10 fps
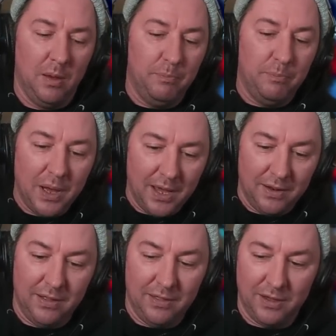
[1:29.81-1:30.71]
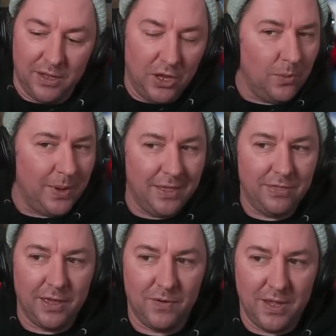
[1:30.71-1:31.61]
But the going
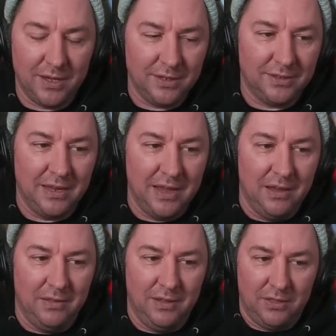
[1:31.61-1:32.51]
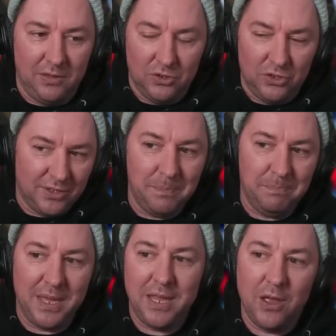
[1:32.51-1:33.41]
theory is that there's
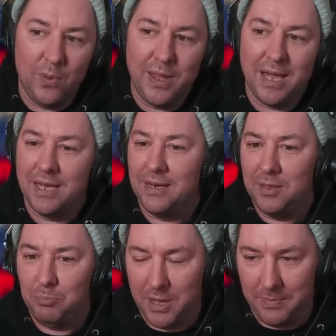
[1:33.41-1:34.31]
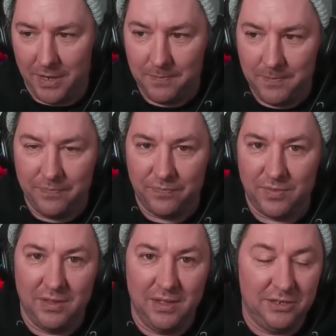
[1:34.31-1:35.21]
something going on in the plumbing
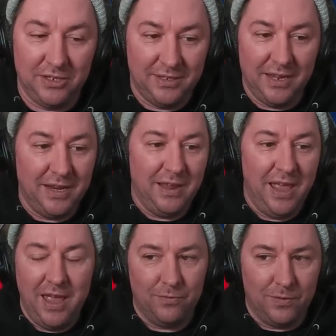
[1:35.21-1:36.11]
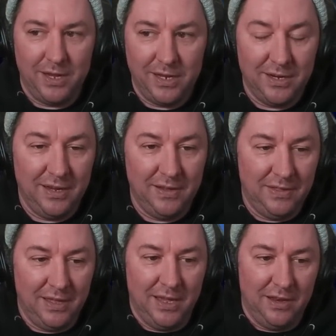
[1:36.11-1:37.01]
that just didn't hit right
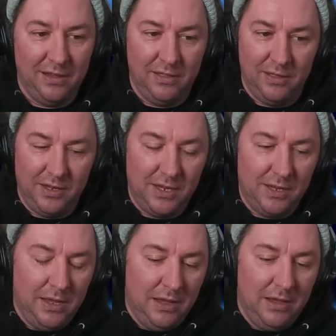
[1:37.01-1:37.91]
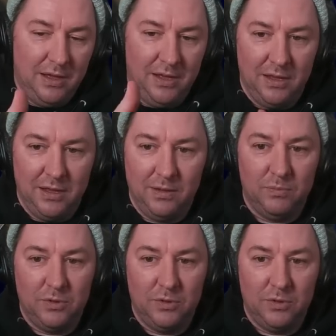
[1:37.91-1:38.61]
and then the uh,